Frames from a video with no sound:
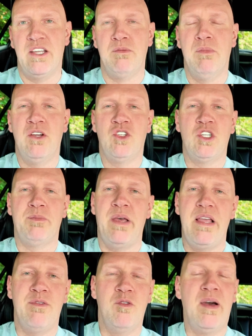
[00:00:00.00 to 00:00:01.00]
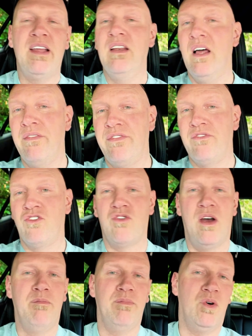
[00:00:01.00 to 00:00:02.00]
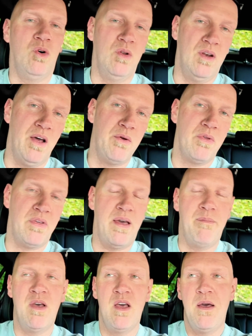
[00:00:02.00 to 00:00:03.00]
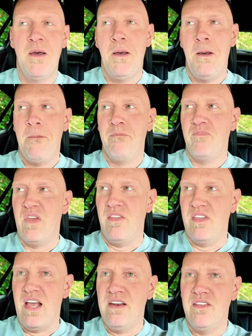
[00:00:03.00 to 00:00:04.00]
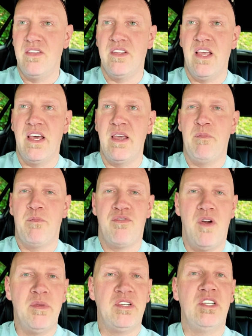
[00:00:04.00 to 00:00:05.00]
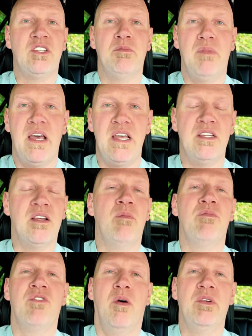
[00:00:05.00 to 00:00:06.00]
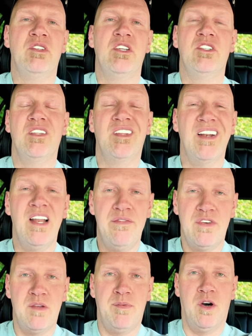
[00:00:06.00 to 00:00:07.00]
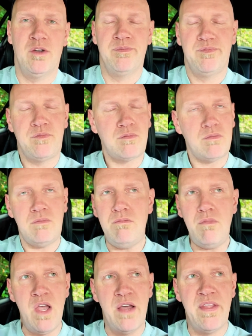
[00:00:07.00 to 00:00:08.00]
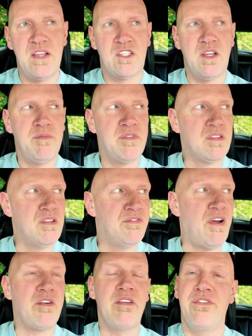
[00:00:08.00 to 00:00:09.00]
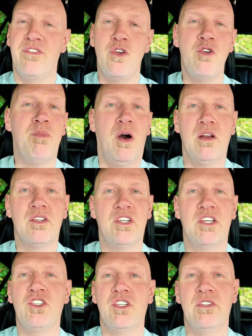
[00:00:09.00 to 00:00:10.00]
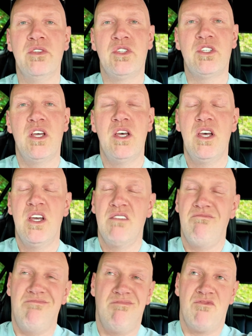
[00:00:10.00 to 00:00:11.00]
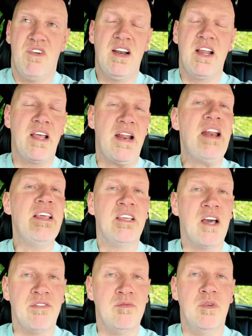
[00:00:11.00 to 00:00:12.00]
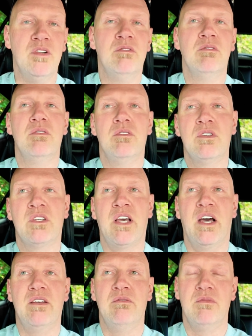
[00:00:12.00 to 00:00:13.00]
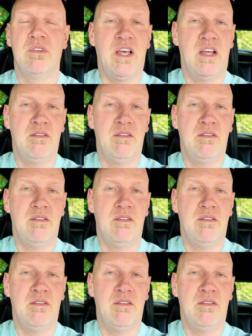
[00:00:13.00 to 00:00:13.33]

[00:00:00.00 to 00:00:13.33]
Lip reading: as much as people may love Trump or loathe him, at the end of the day, promises are made and promises are delivered upon. And that's something that very few politicians, really in any government, can